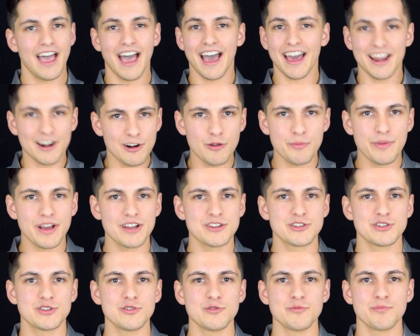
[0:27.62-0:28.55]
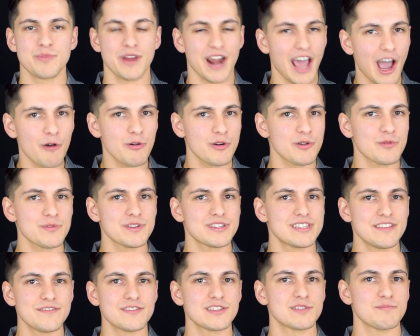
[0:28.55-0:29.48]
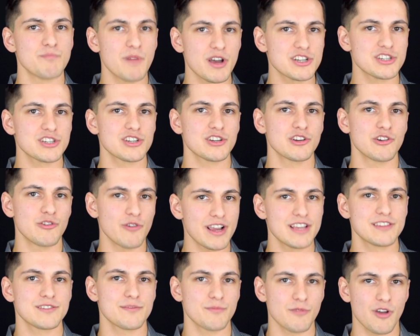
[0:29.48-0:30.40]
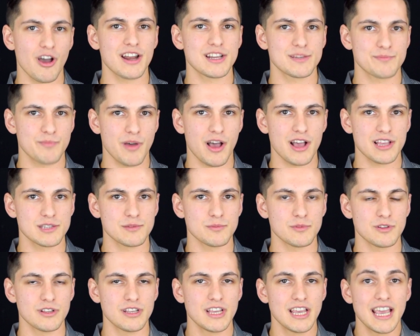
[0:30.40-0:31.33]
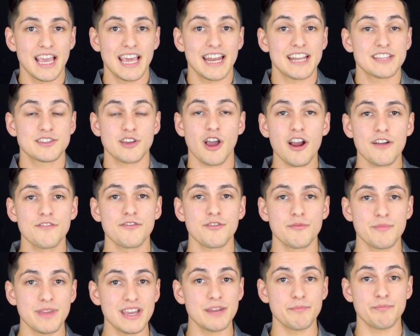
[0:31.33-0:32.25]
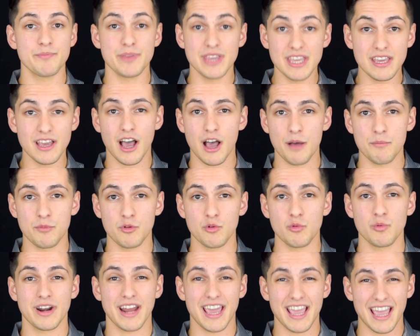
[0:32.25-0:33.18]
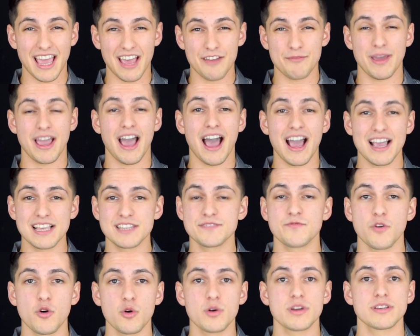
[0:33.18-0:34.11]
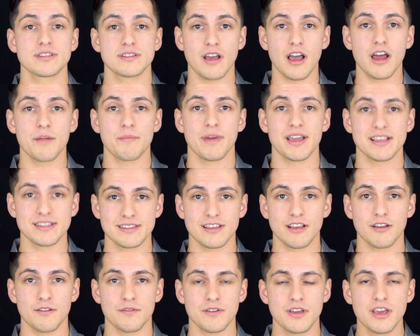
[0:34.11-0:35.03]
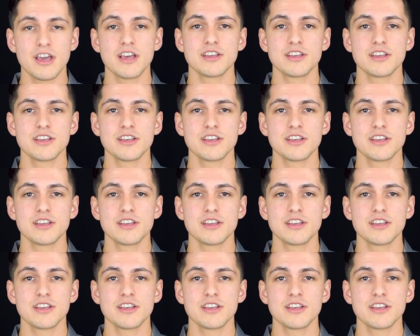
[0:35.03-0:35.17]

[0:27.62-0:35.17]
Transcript: I don't know about you, but I want to receive as much grace from God as possible. And it's hard for me to be humble when I have my eyes focused on myself.